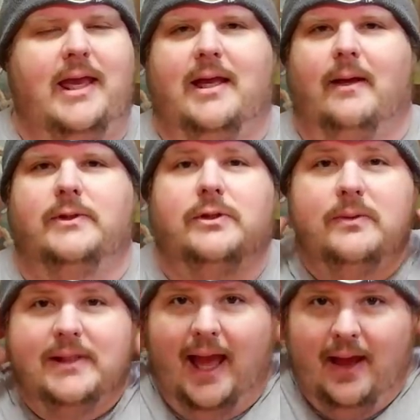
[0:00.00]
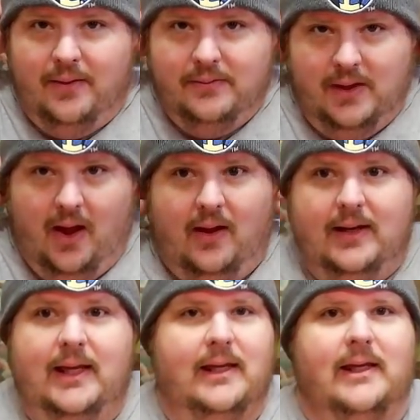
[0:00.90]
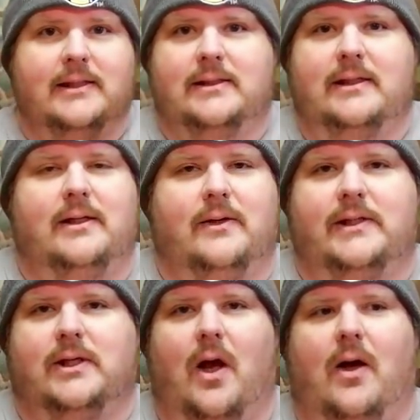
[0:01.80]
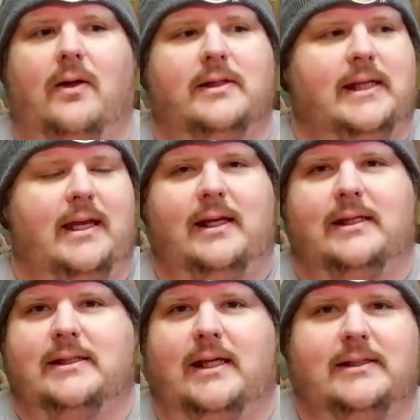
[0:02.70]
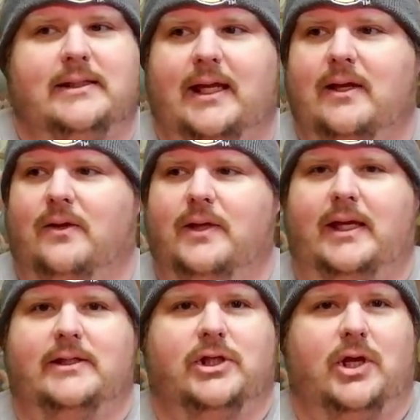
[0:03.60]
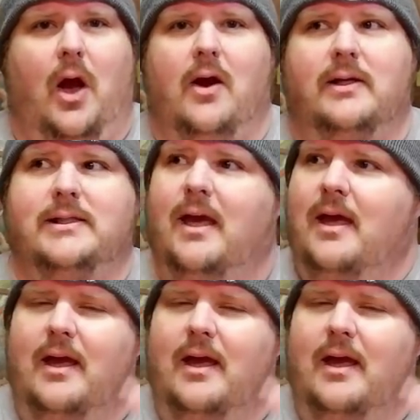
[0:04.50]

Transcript: he comes through town calling his, you know, his call, saying his, his deal, his cart,